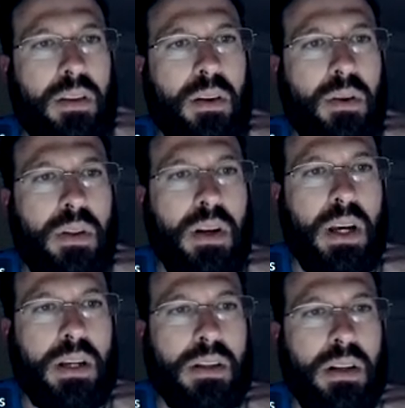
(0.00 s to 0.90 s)
go to the
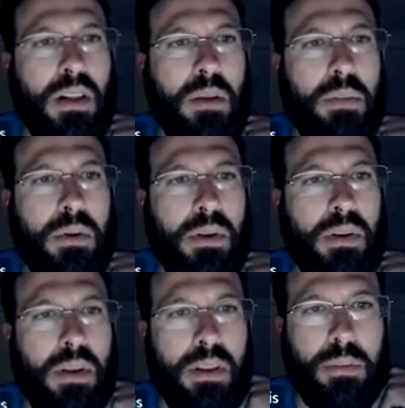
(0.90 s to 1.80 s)
next clip.
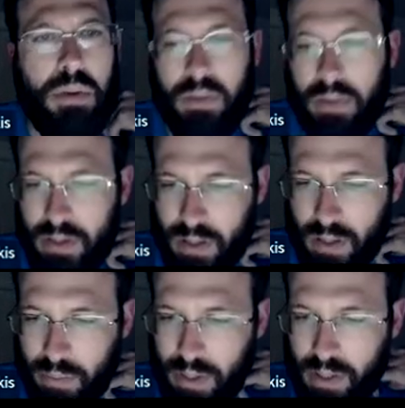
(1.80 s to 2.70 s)
In the previous
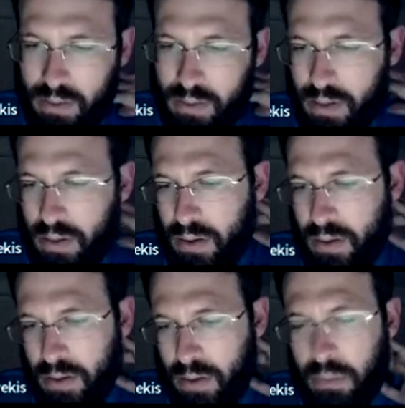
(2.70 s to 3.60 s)
clip, I used the
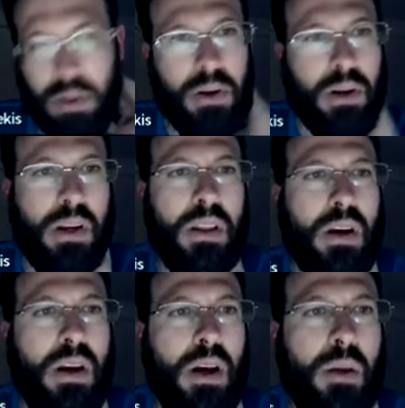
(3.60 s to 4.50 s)
period and the
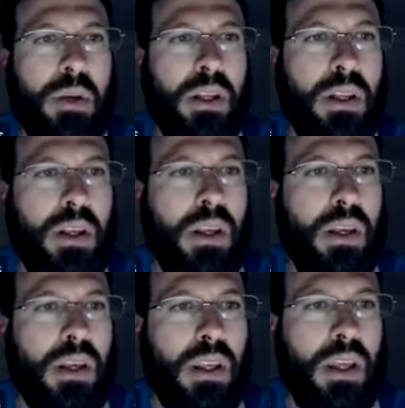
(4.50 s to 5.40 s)
comma
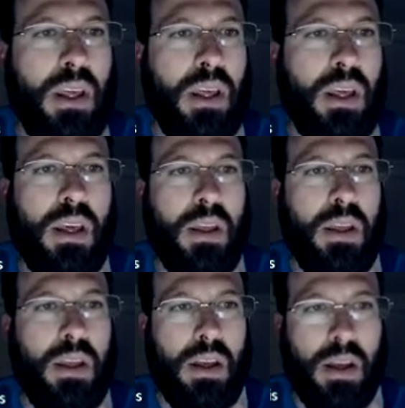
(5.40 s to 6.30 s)
key.
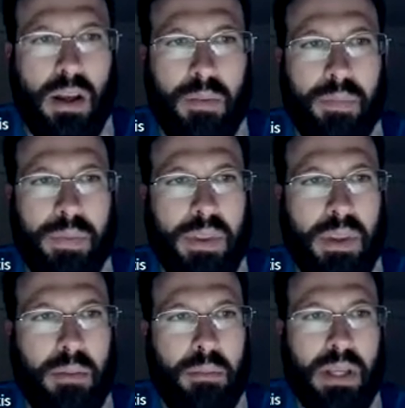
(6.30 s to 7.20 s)

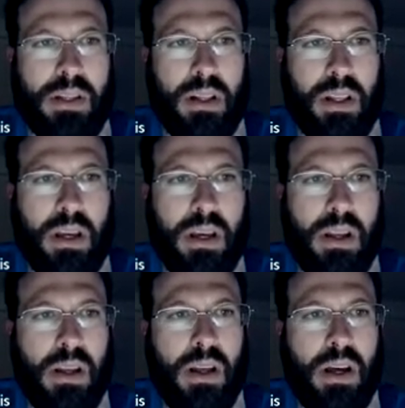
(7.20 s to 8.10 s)
Basically,
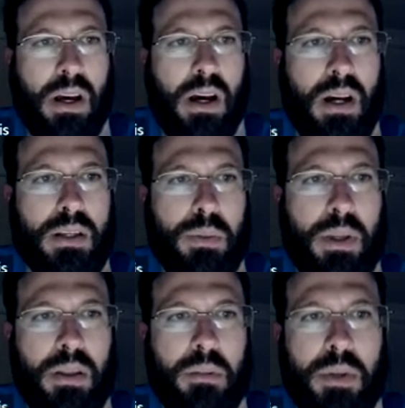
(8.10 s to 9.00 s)
I
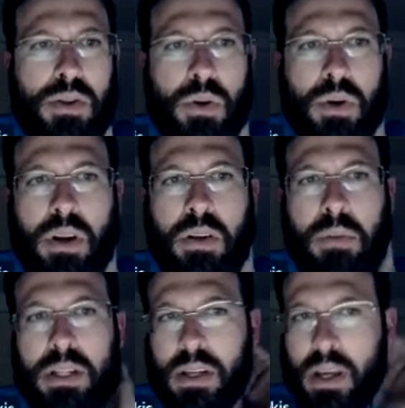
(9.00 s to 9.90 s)
spend the majority of
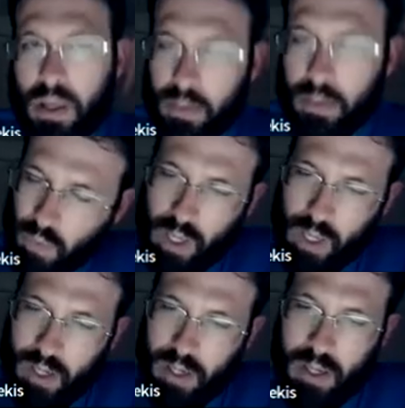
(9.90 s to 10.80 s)
my time
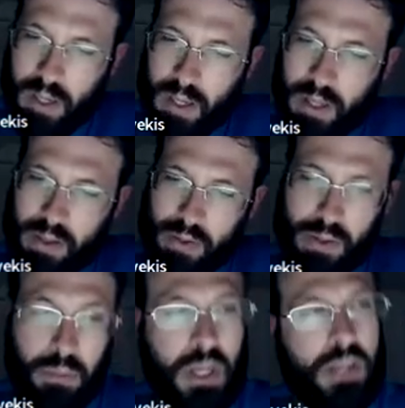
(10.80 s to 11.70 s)
when there's
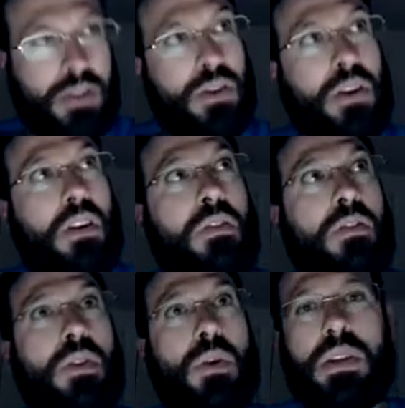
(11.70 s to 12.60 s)
a mixture of
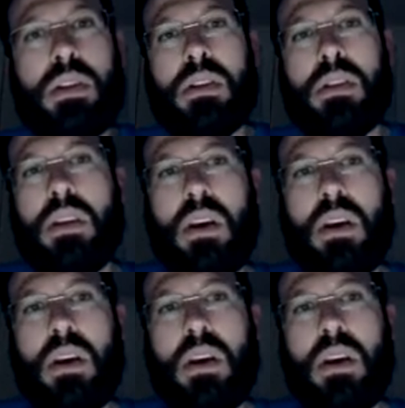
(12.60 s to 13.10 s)
noises and